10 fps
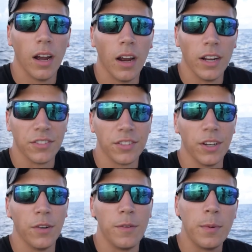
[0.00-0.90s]
Alright,
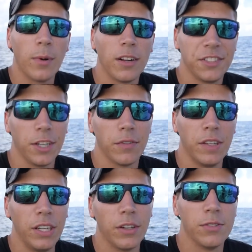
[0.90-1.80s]
so if you've been watching our
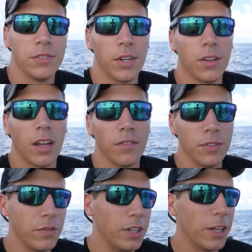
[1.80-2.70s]
videos, you know that a
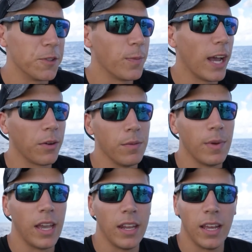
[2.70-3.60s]
few videos back we
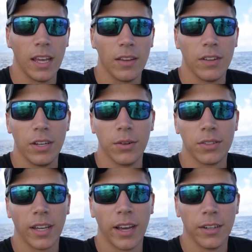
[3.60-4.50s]
made a video
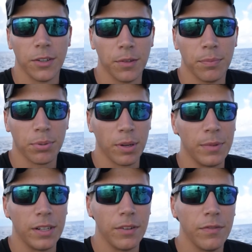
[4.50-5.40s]
titled
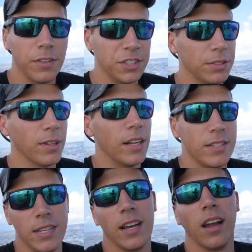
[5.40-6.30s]
Primitive Fishing Rod
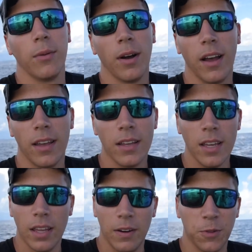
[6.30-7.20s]
D I Y.
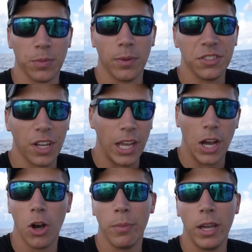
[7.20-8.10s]
It was pretty much a
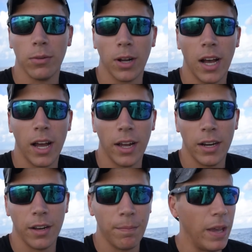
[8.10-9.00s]
homemade
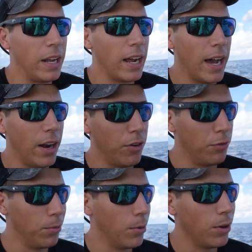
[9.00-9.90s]
rod made out
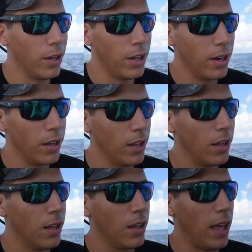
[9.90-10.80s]
of wood
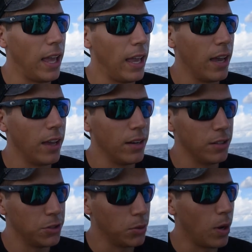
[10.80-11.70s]

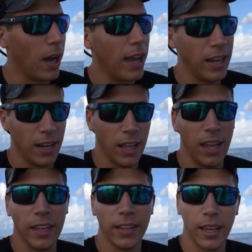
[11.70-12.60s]
and twine,
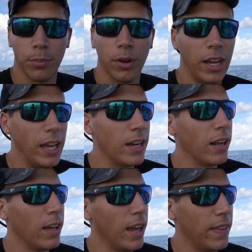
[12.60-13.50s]
aka
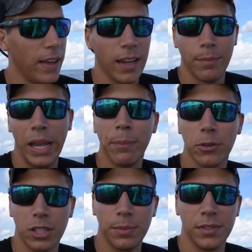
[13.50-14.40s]
braid, and then
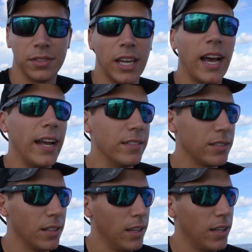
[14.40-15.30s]
paper clips as guys.